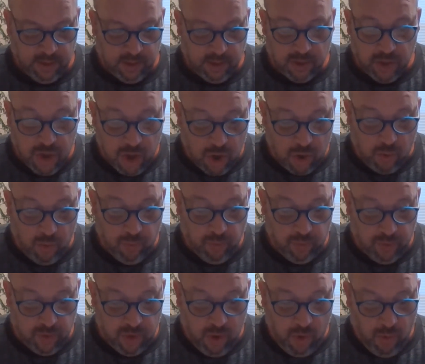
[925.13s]
no
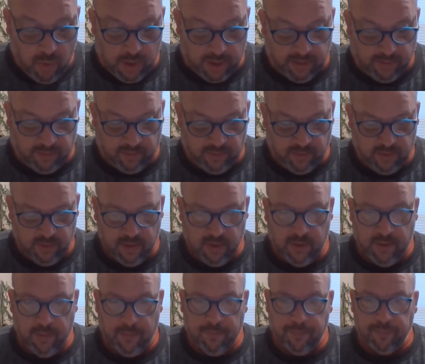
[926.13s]
noise,
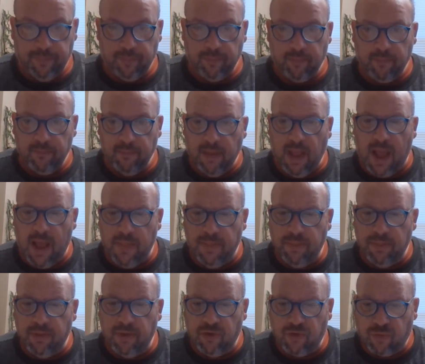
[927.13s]
and
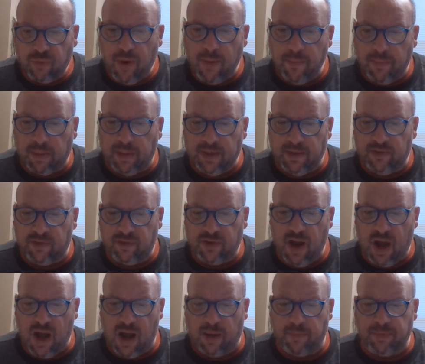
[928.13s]
the trembling
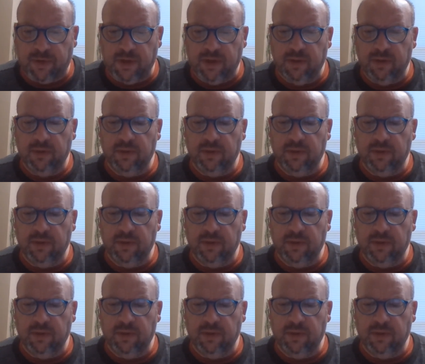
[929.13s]
stopped.